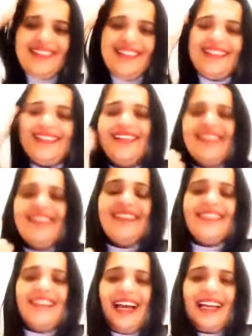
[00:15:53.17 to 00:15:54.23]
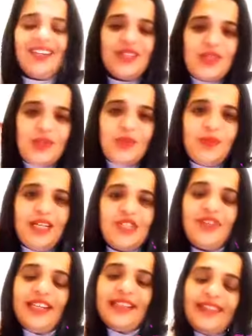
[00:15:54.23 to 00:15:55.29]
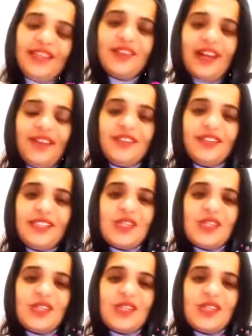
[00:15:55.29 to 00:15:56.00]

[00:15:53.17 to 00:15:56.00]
Thank you so much, Fate Like Gravity.